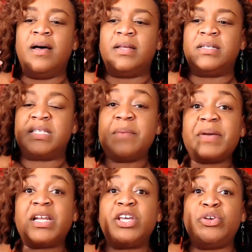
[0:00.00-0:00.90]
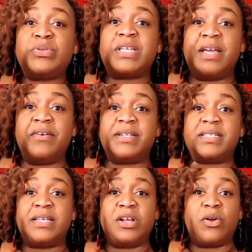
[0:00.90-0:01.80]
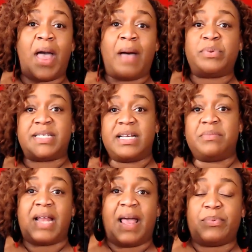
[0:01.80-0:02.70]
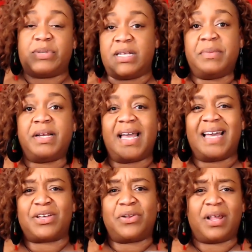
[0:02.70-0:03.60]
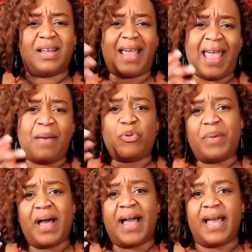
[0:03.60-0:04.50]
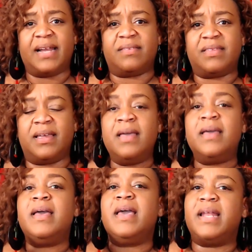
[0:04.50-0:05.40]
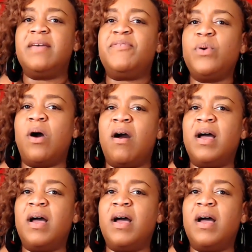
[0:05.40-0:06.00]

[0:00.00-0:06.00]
typically used to hearing, you know, apple cinnamon, it kind of goes like apple pie kind of thing. And if you are a